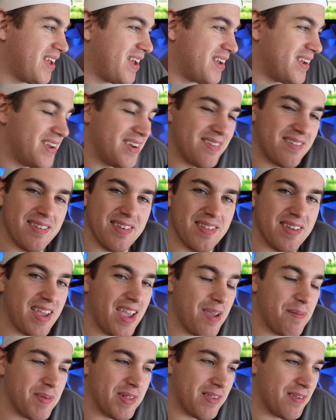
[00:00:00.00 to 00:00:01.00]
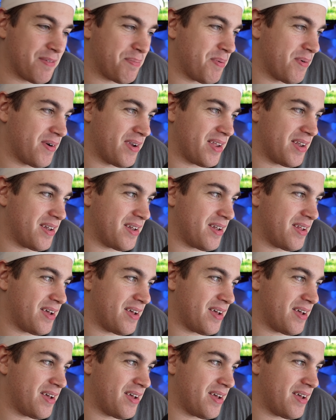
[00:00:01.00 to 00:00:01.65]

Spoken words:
I need to see the game at this point.